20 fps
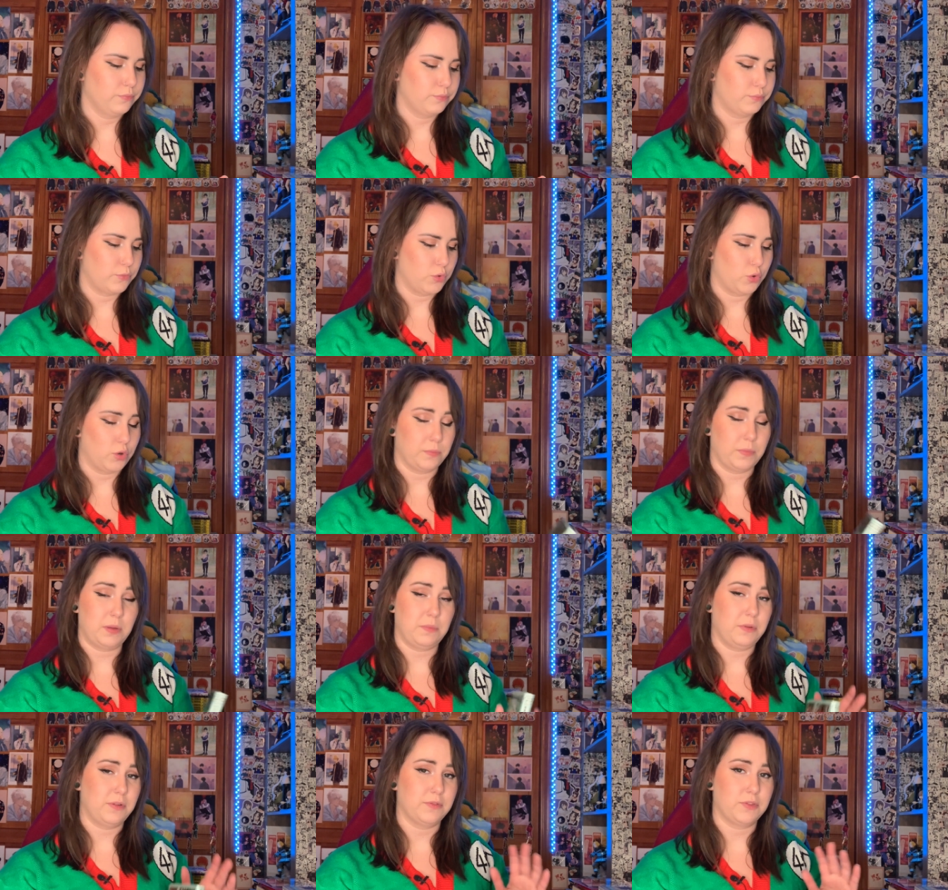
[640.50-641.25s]
or
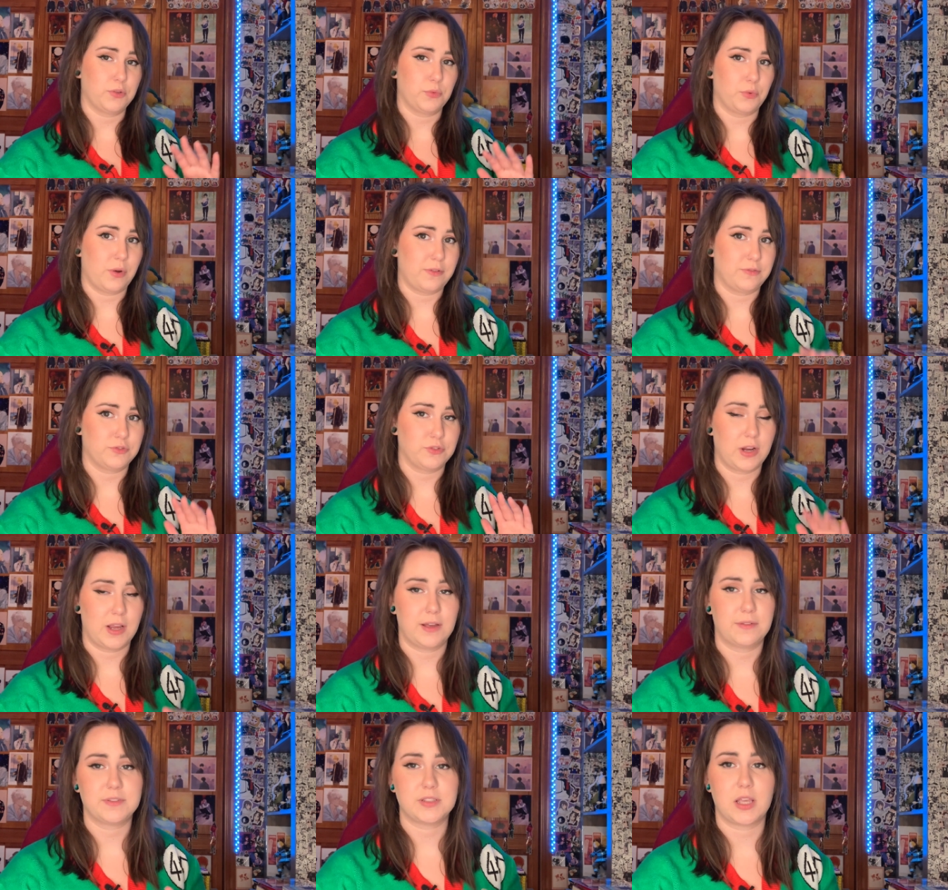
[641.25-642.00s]
maybe even the rough
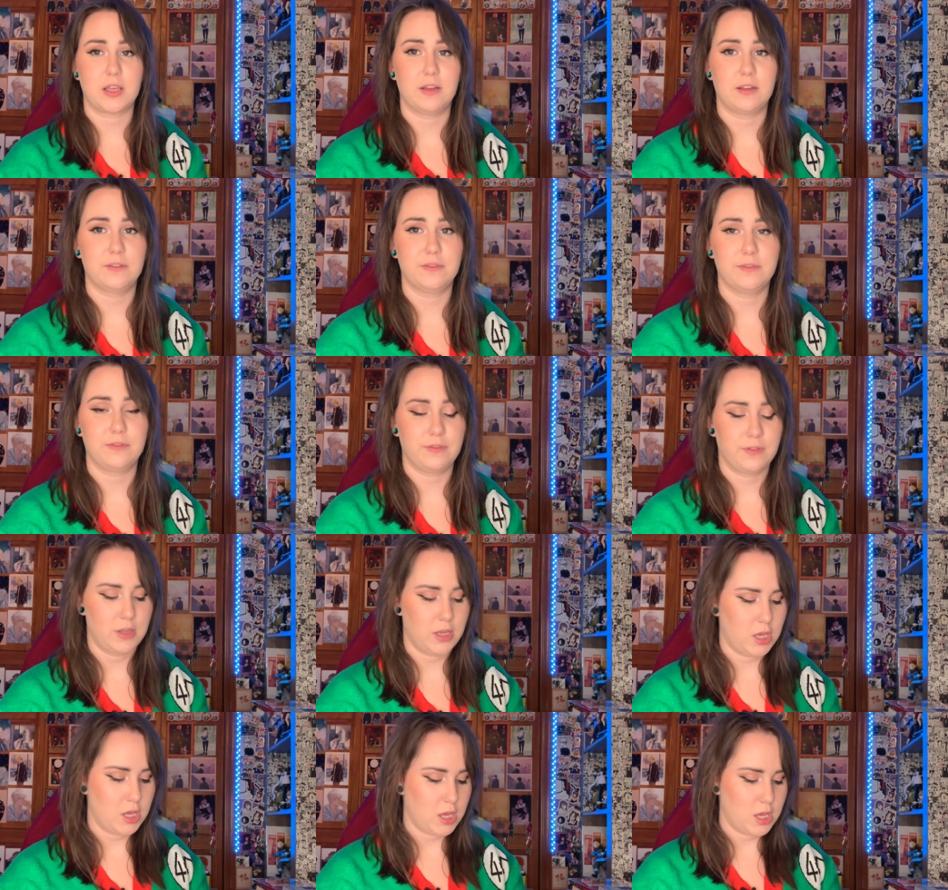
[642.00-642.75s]
drafts of
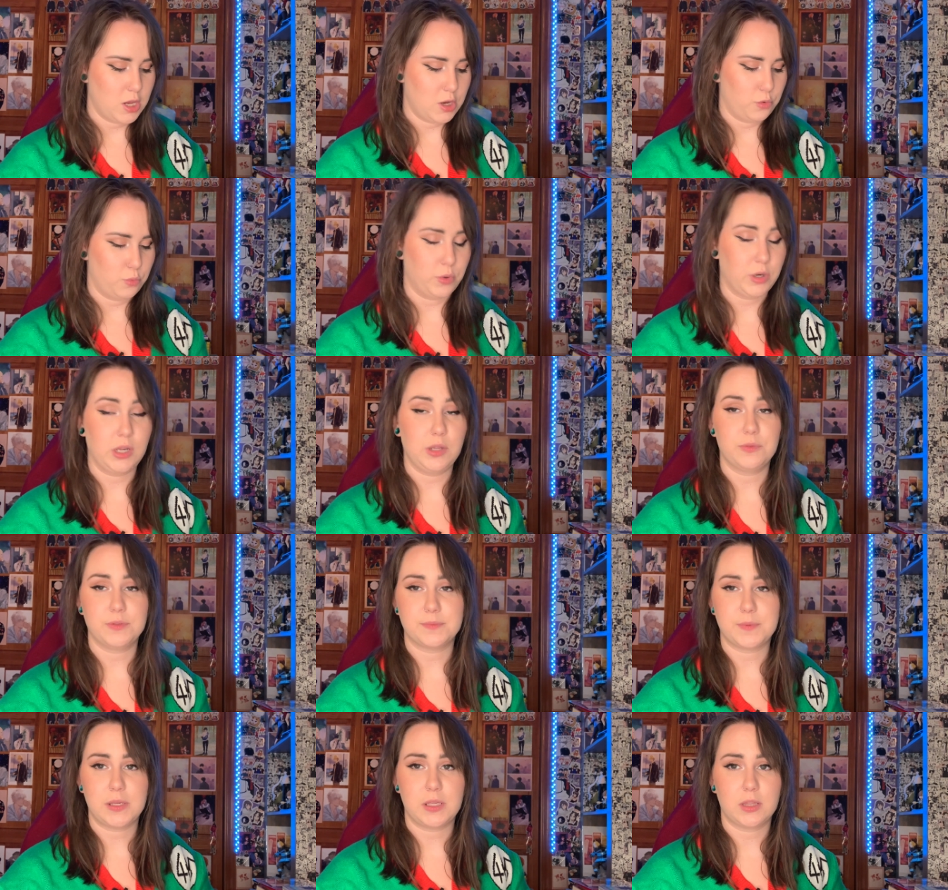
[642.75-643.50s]
when he
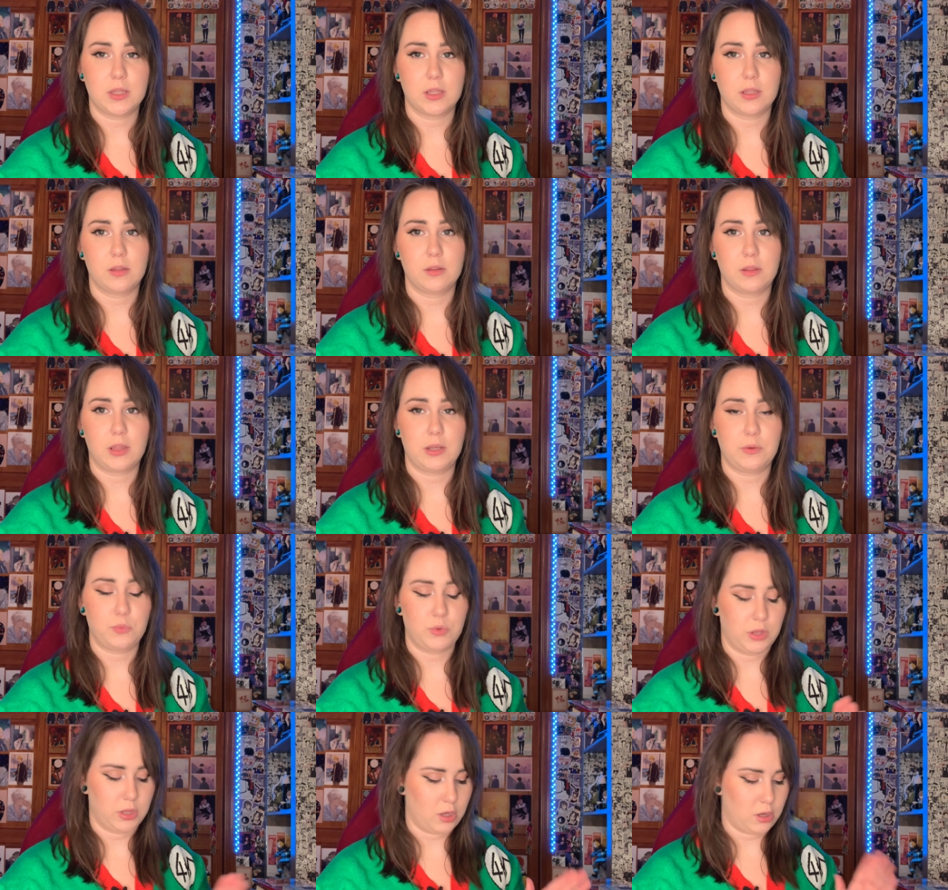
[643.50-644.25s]
was making the, like
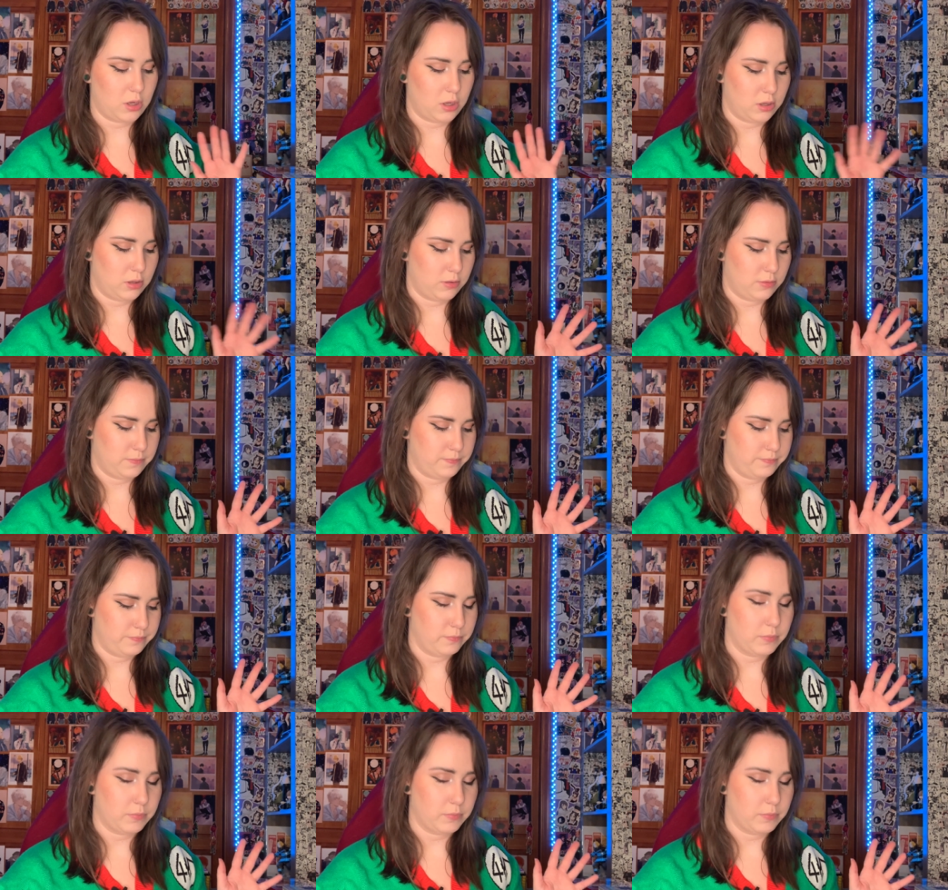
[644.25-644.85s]
when the uh,